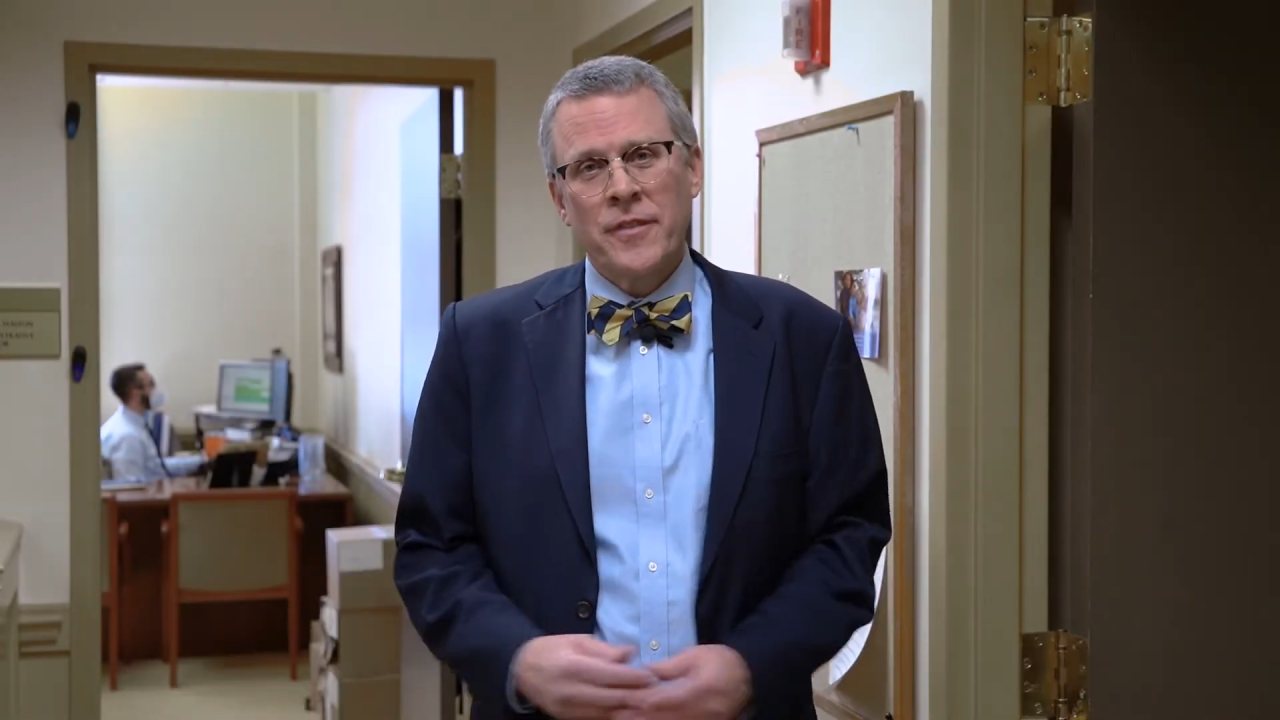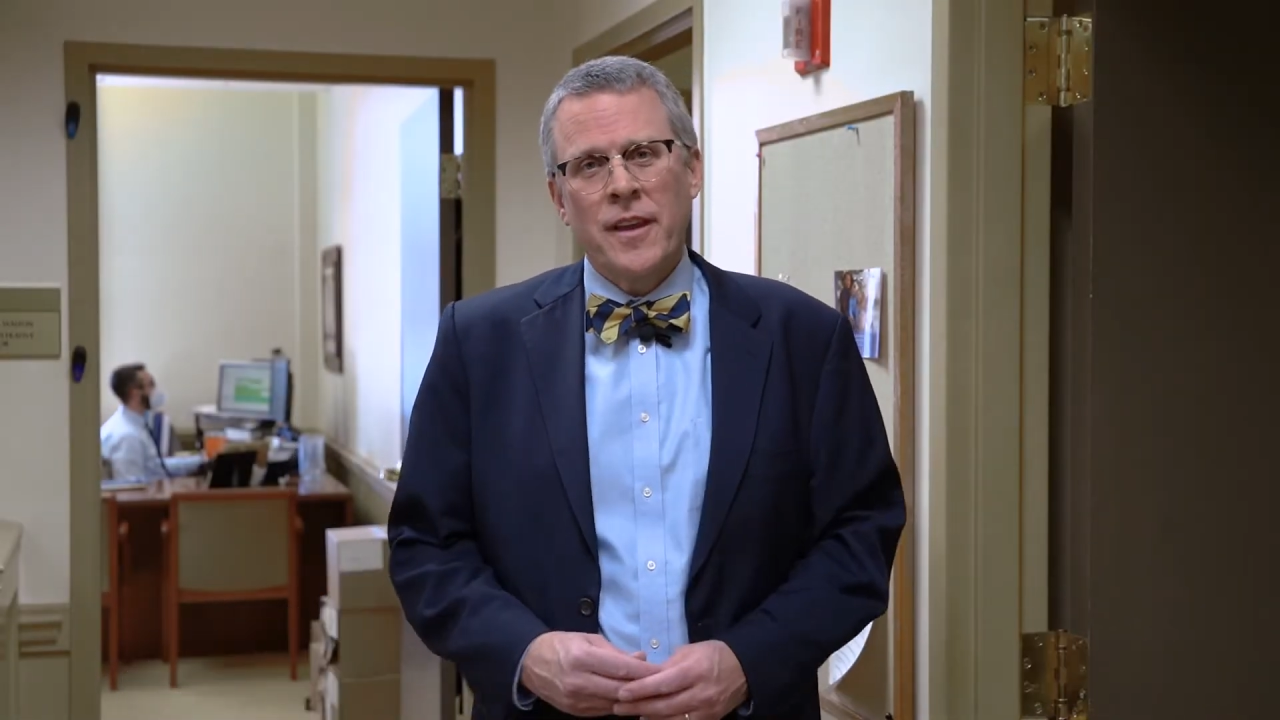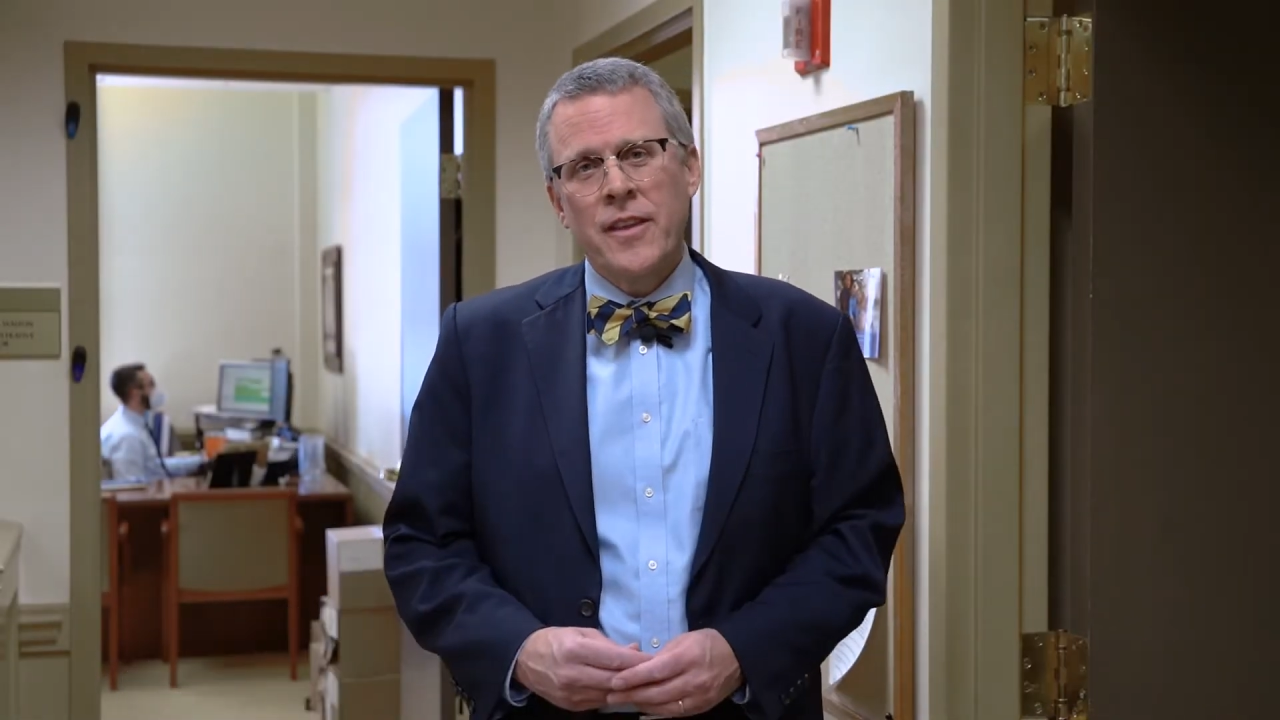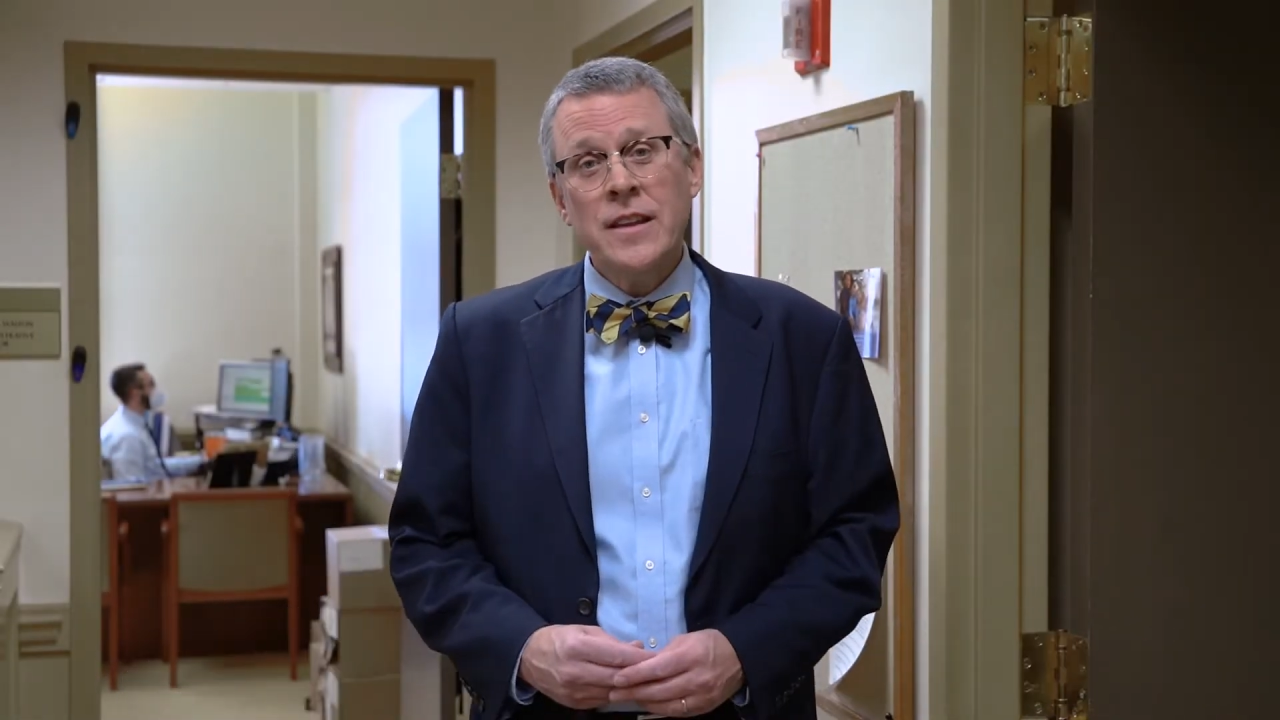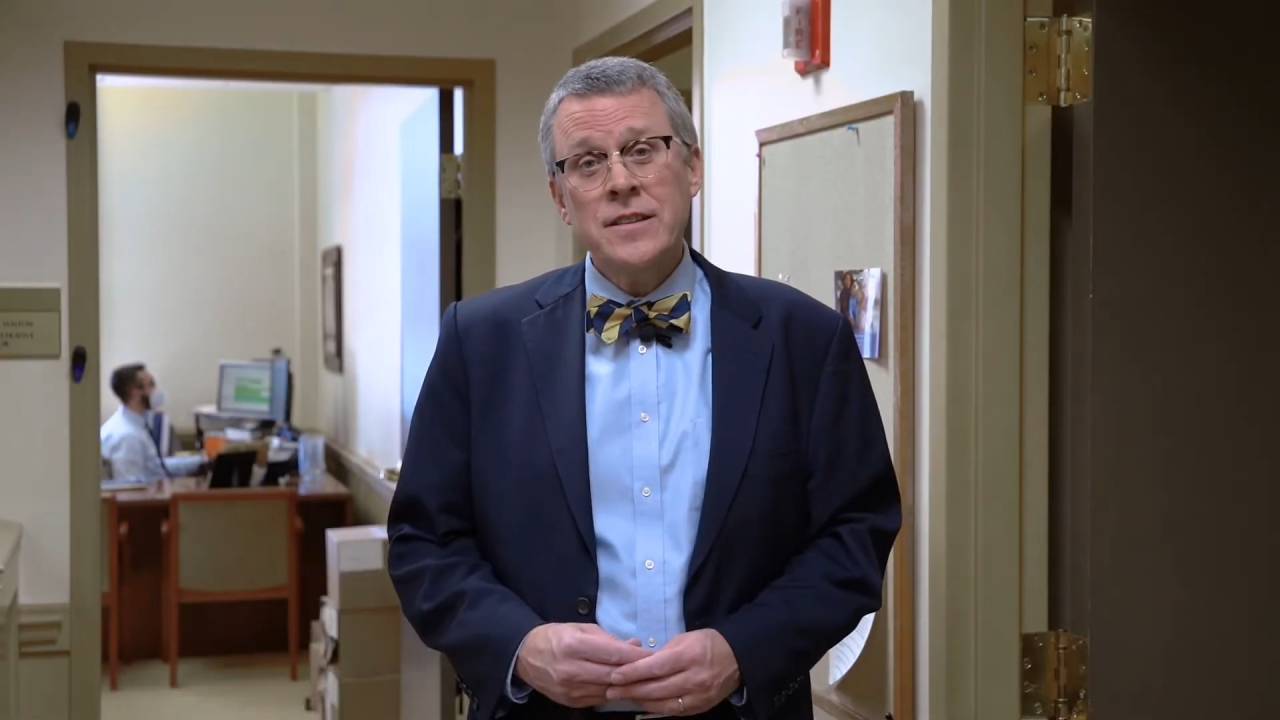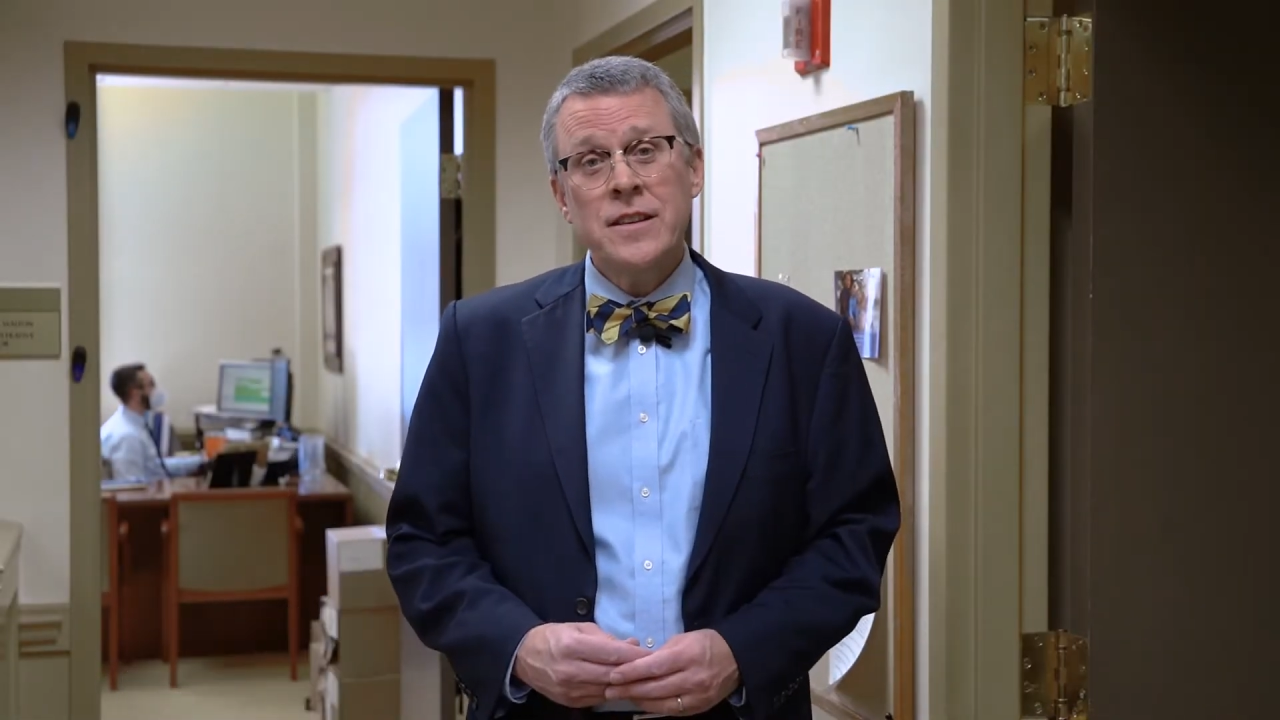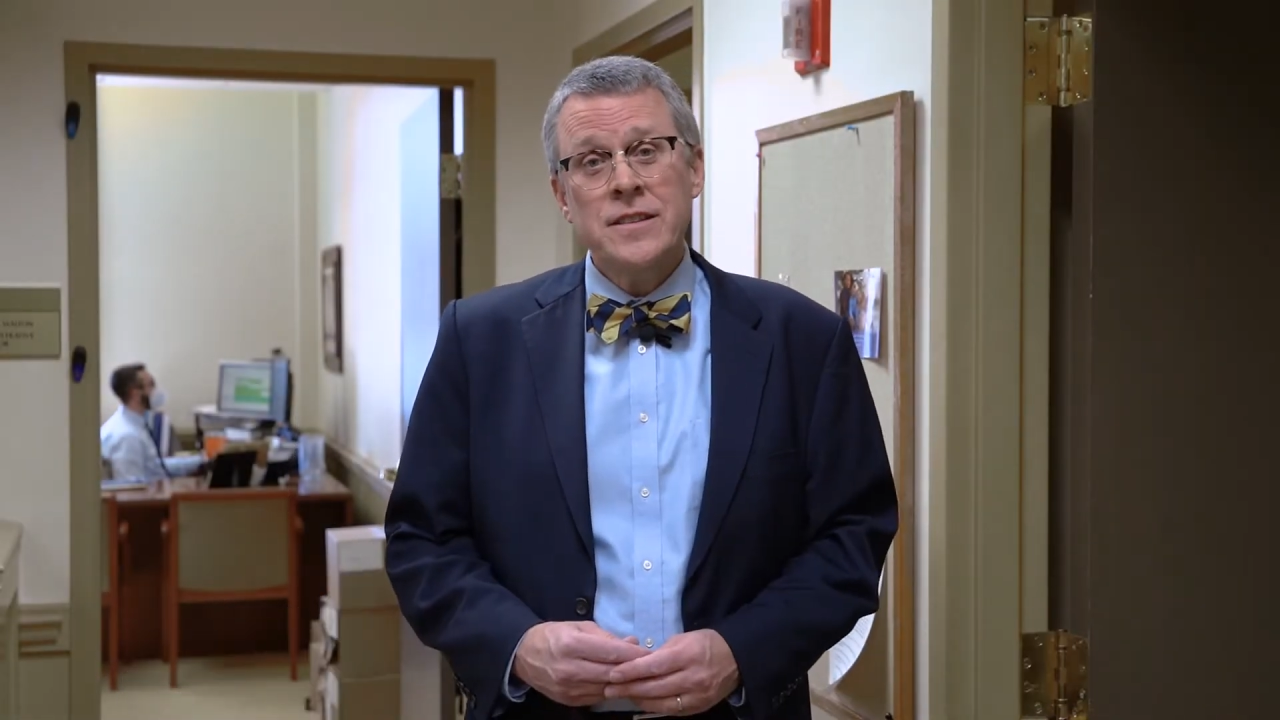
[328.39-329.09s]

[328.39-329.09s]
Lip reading: and that's the